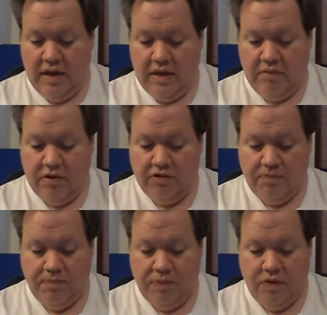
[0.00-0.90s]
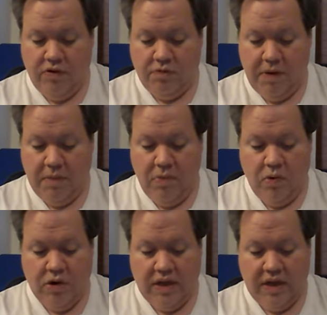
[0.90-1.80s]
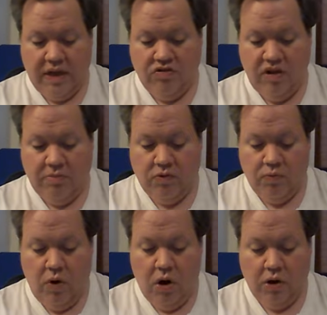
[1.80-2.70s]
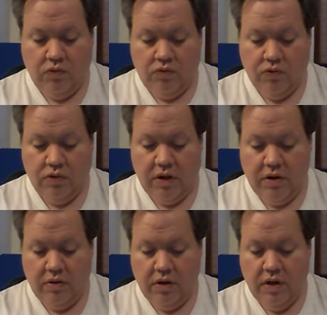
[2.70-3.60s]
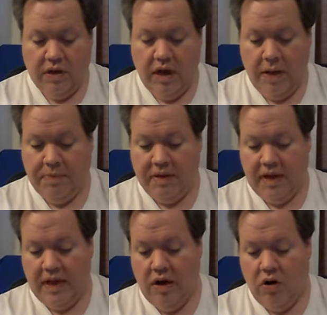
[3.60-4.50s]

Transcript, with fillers: And it was produced by Morgan and James Wong through their company,